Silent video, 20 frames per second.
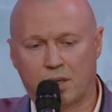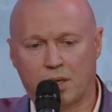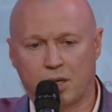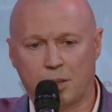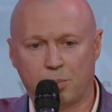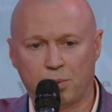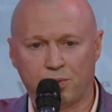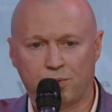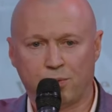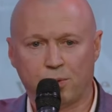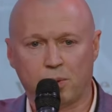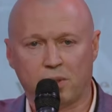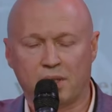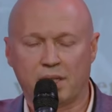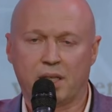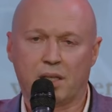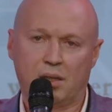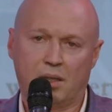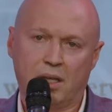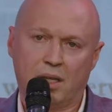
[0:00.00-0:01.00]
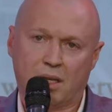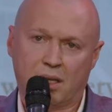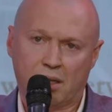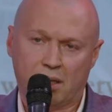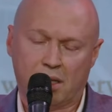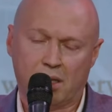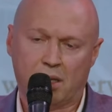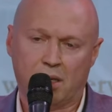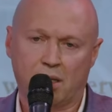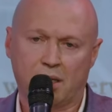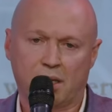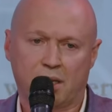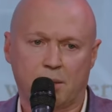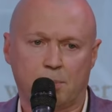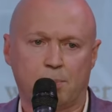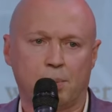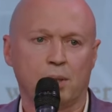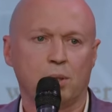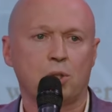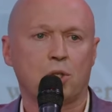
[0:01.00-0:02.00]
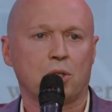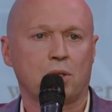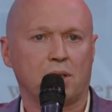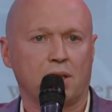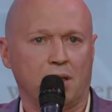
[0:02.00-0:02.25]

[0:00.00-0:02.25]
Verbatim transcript: carbon foot, like they can collect pollution